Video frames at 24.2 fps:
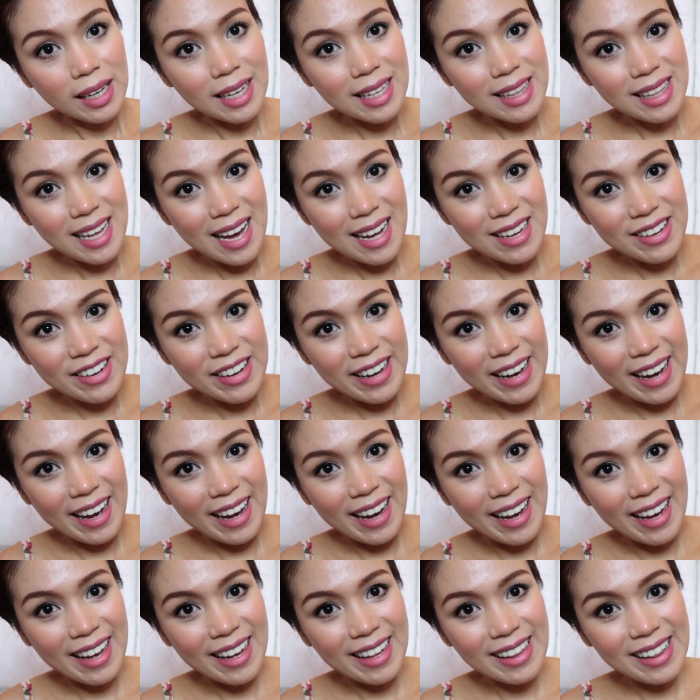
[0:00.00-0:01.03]
Kita niyo
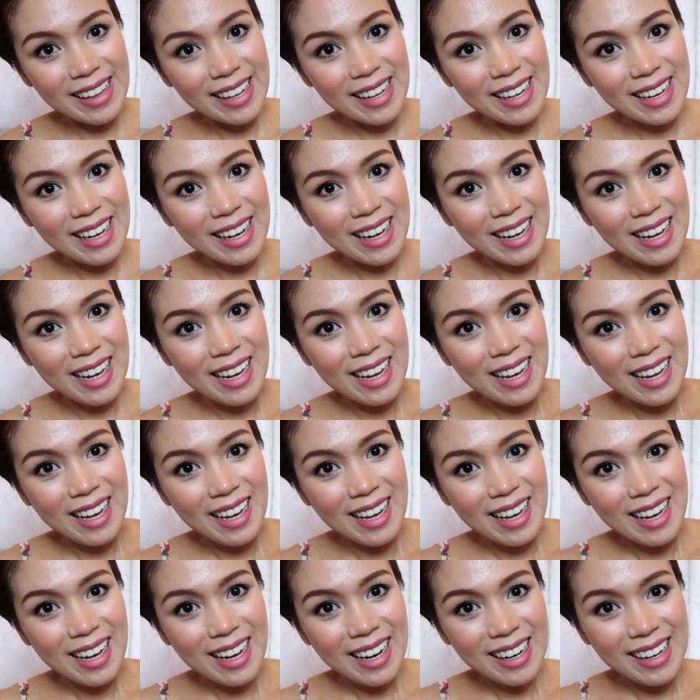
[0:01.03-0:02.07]
yan?
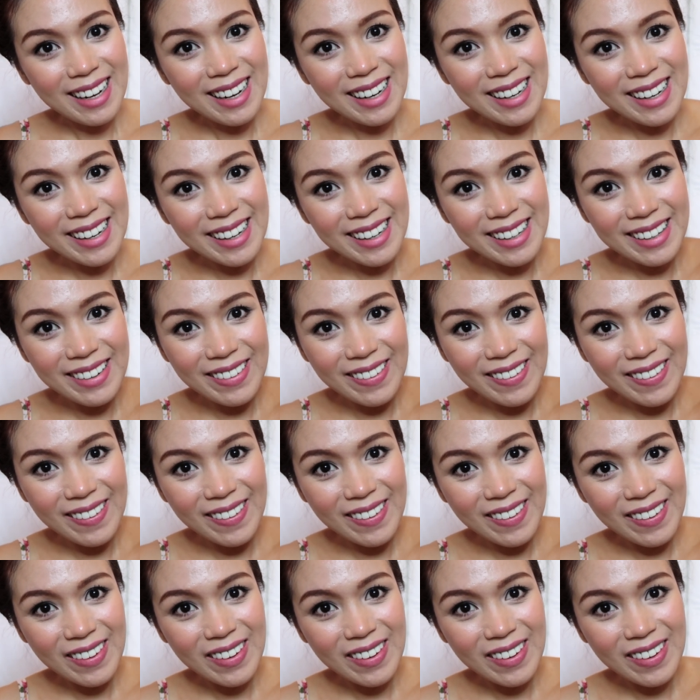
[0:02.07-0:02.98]
Galing, no?